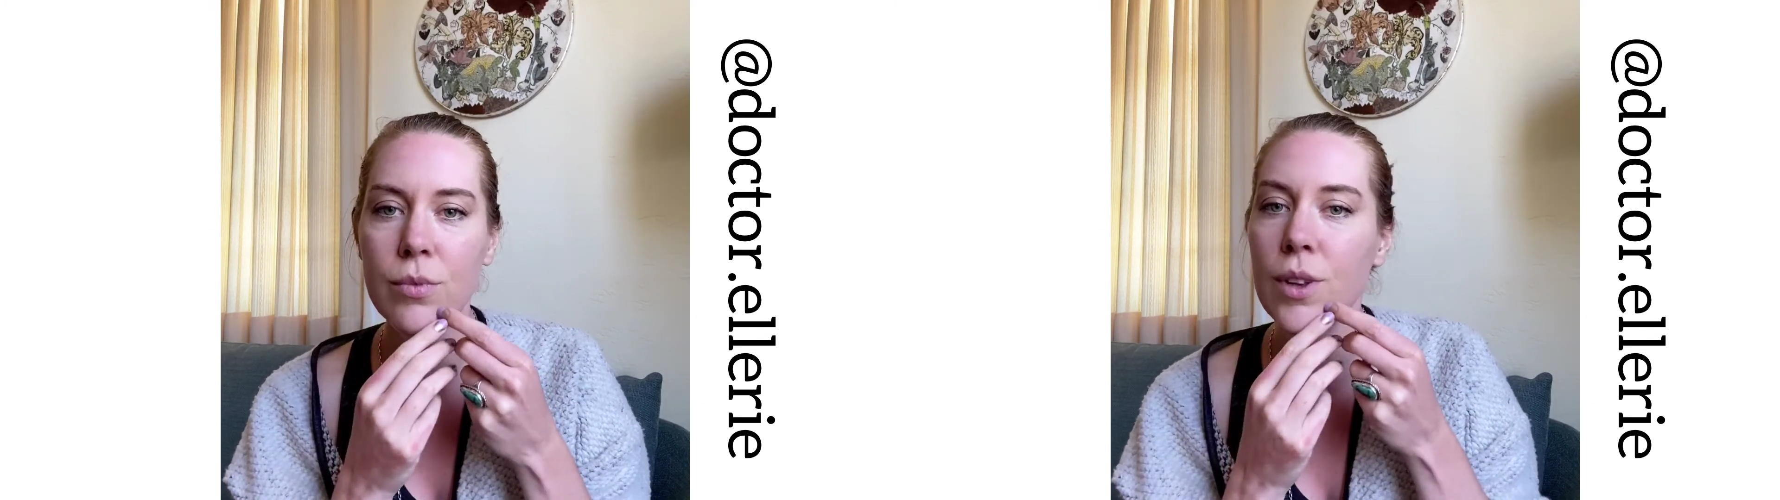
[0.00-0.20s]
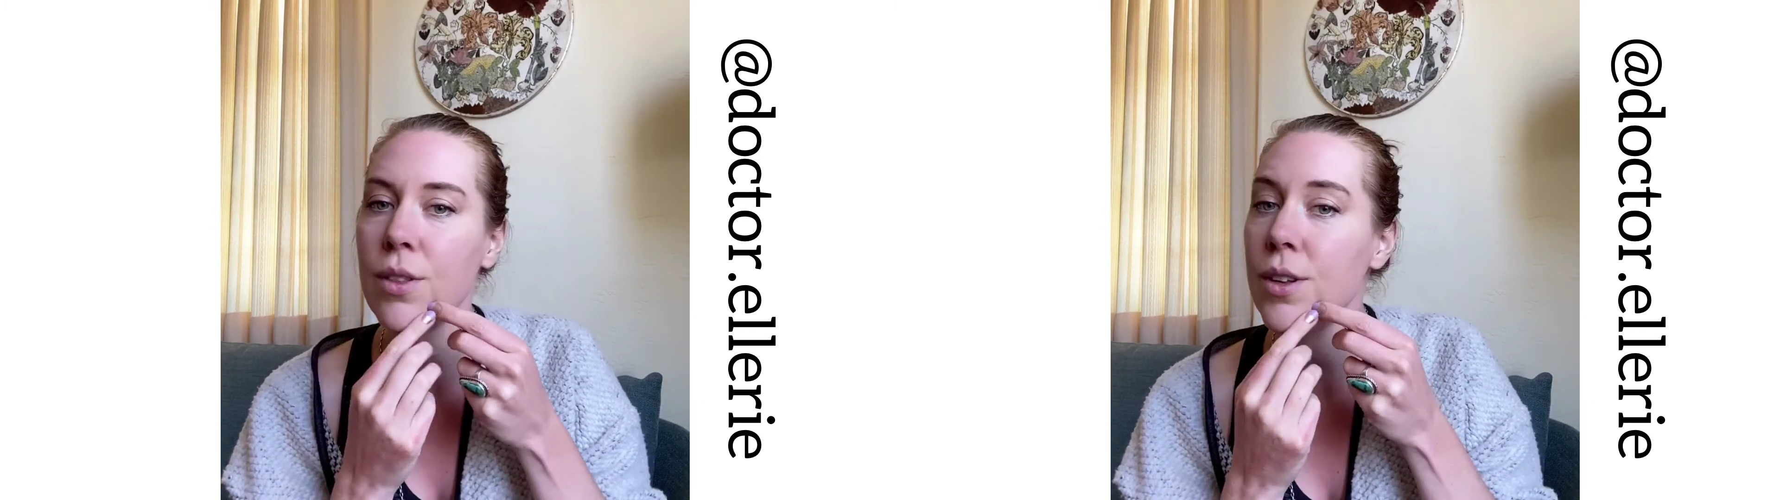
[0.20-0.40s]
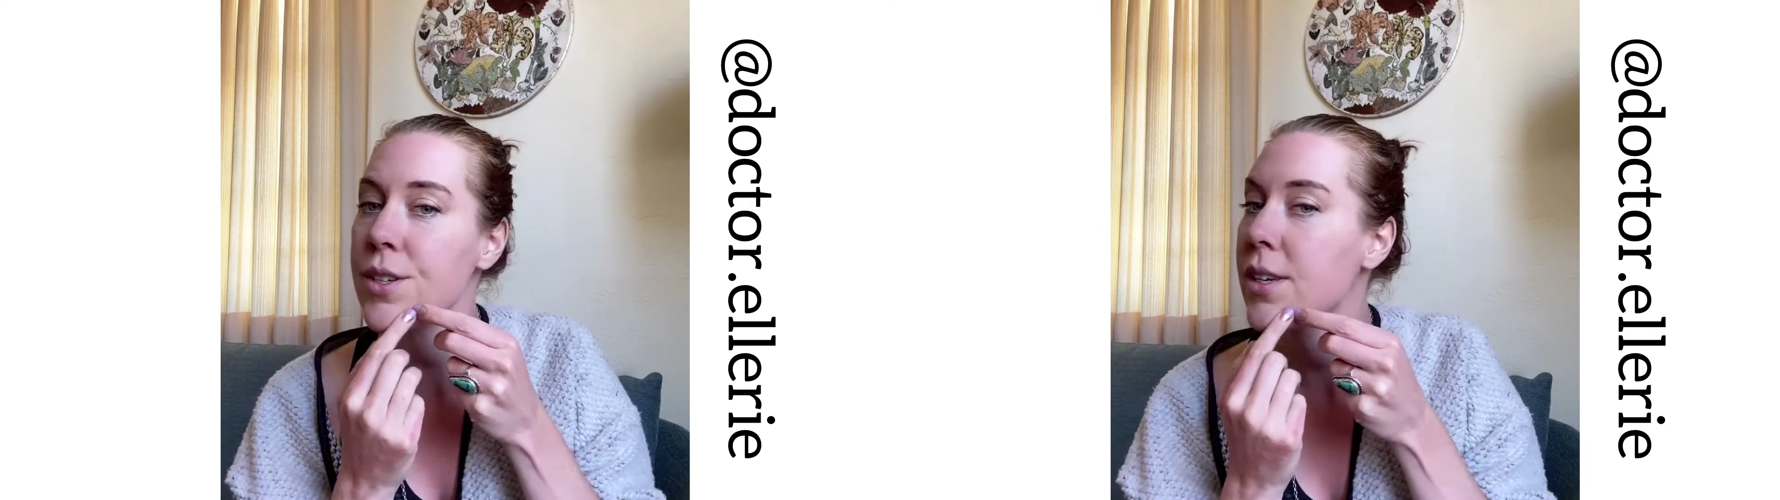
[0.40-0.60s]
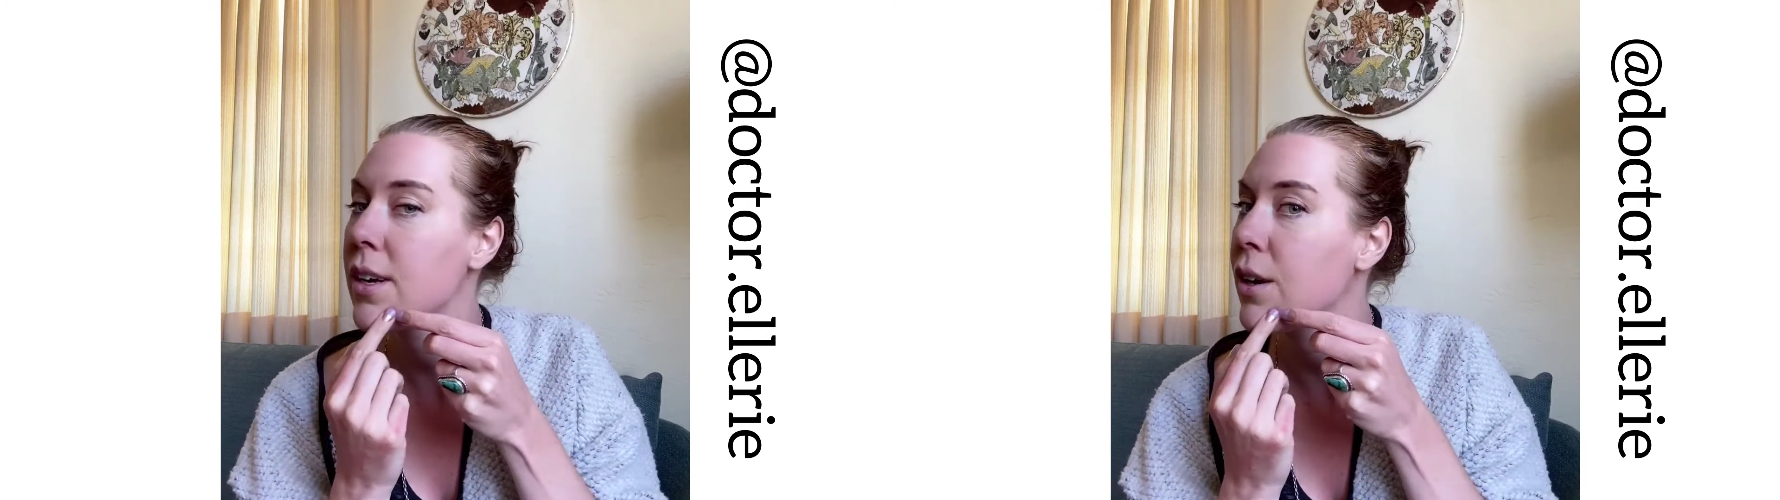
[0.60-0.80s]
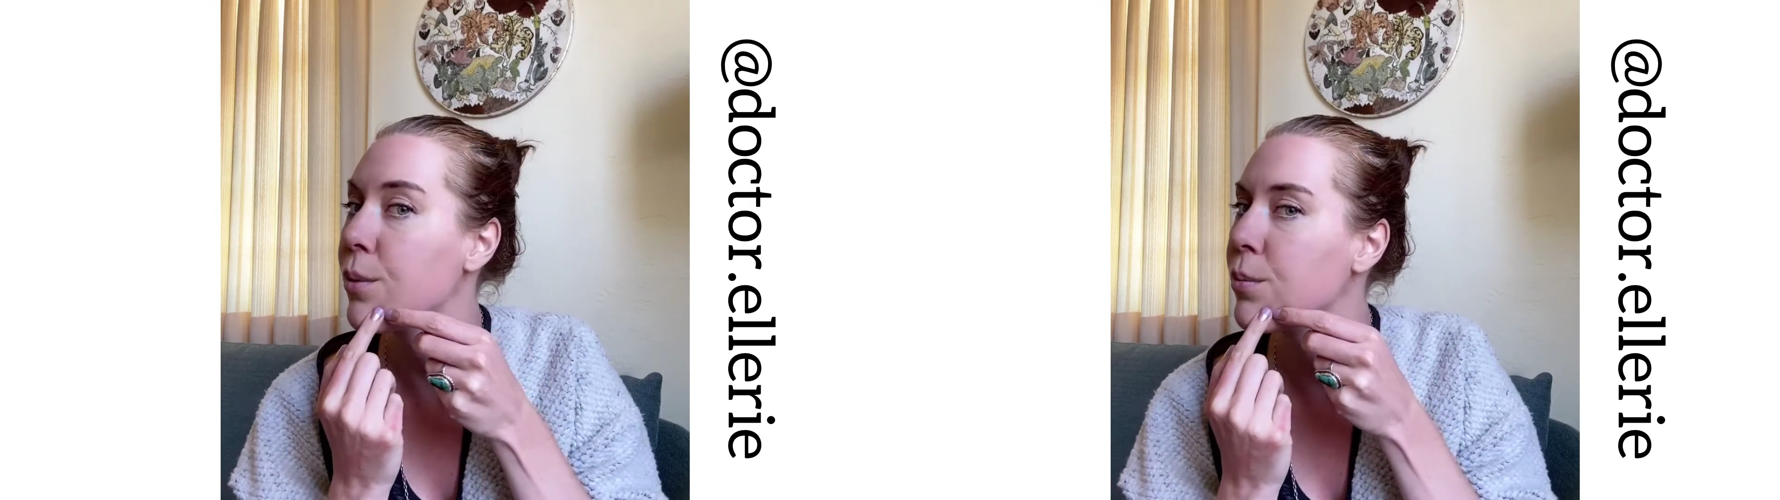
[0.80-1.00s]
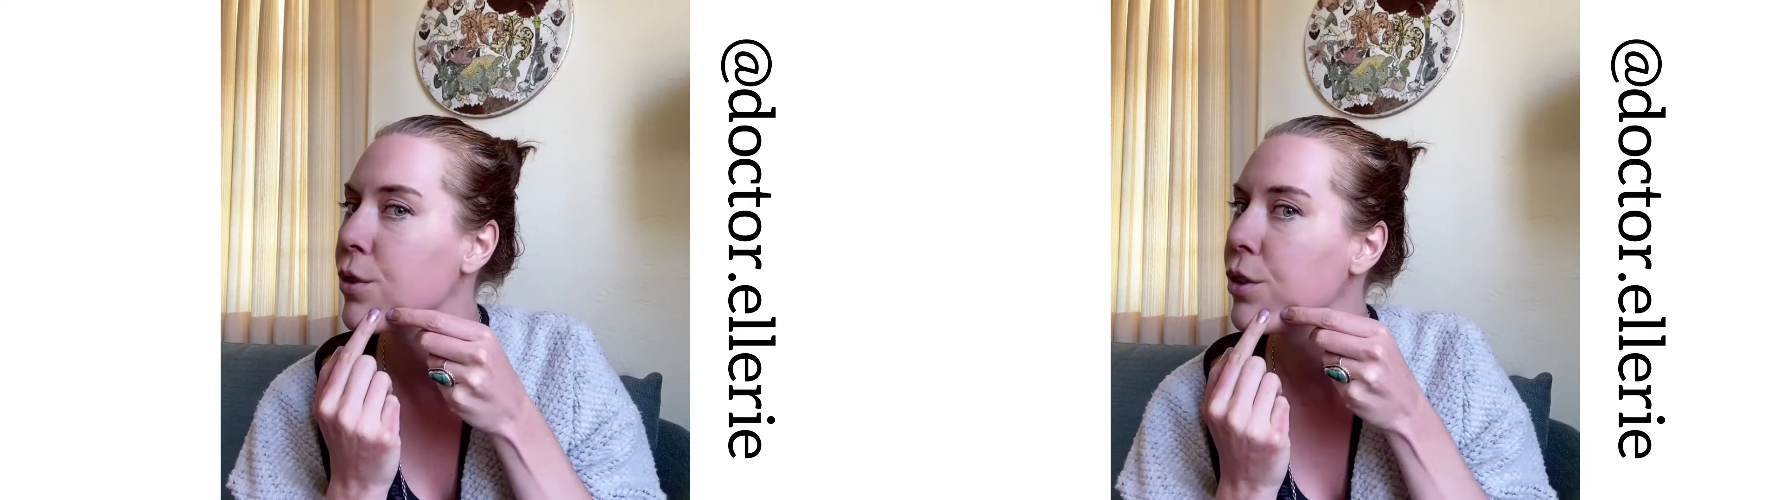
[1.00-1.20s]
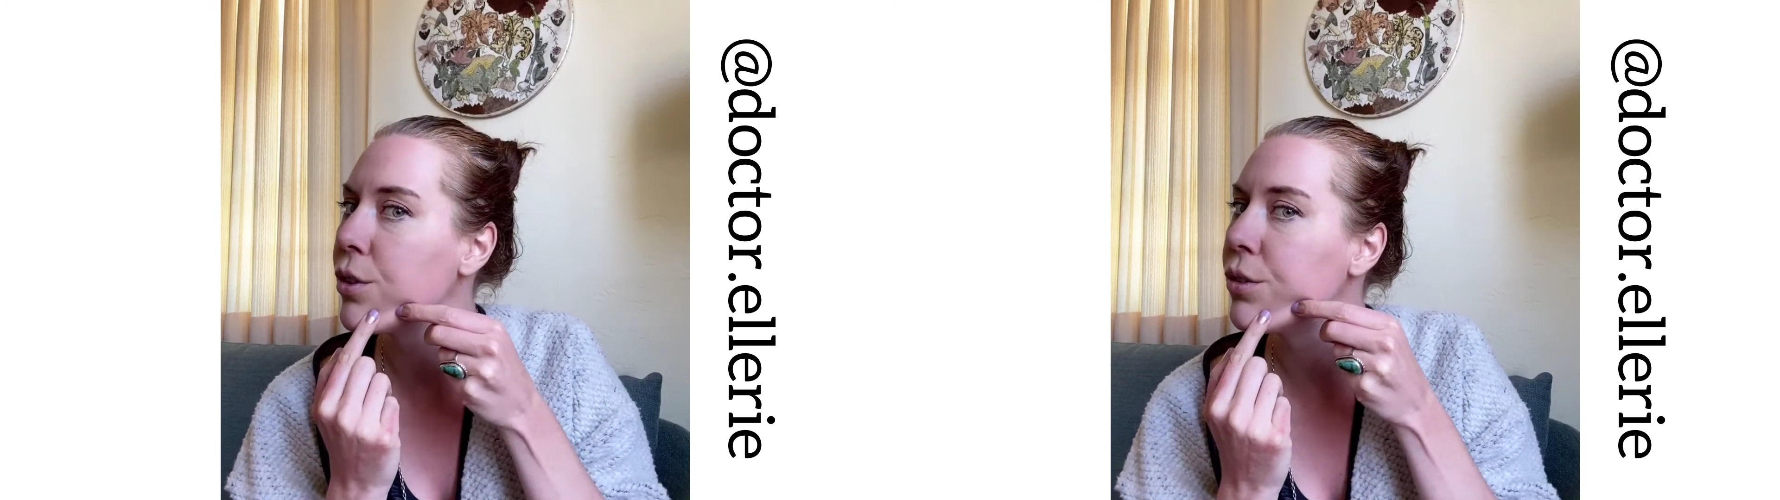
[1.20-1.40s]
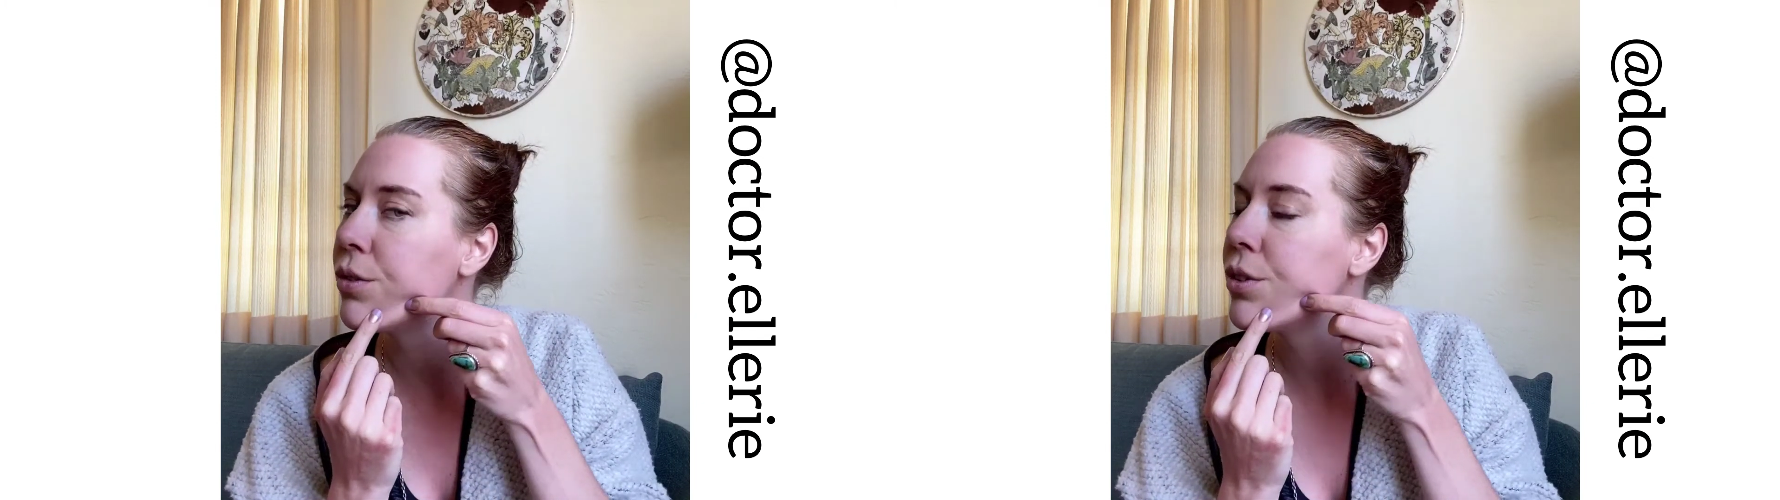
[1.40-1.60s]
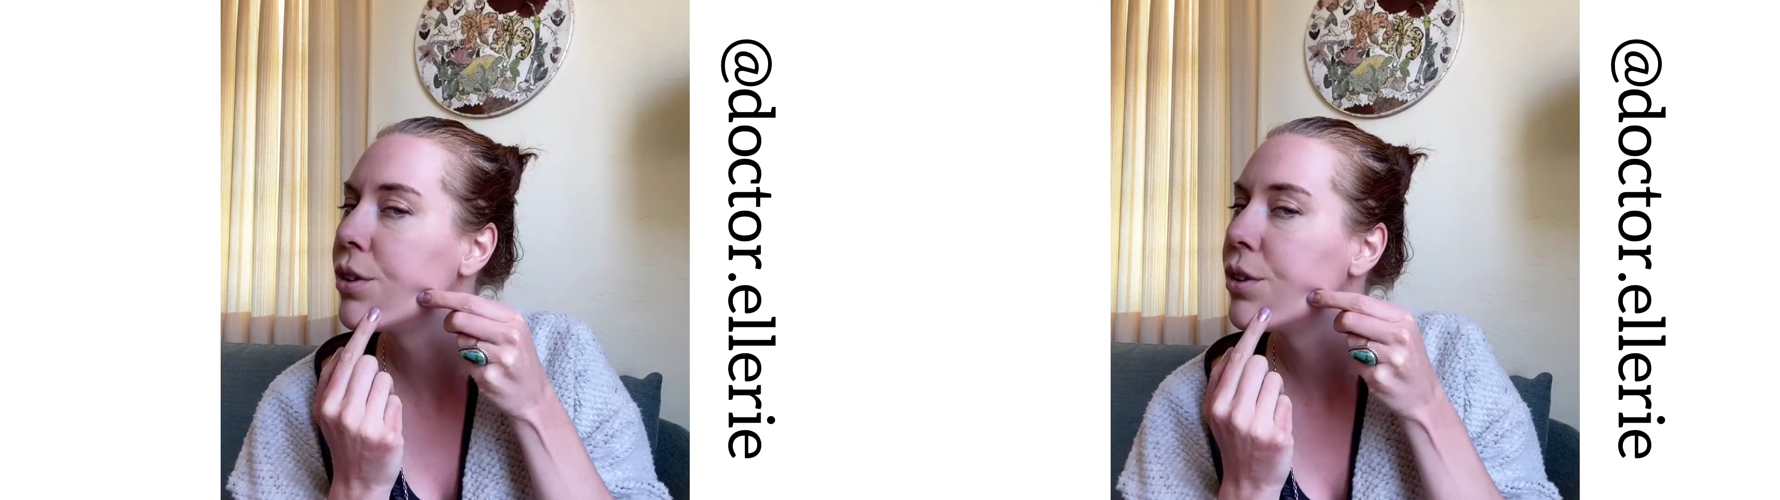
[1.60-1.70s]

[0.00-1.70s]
this can help move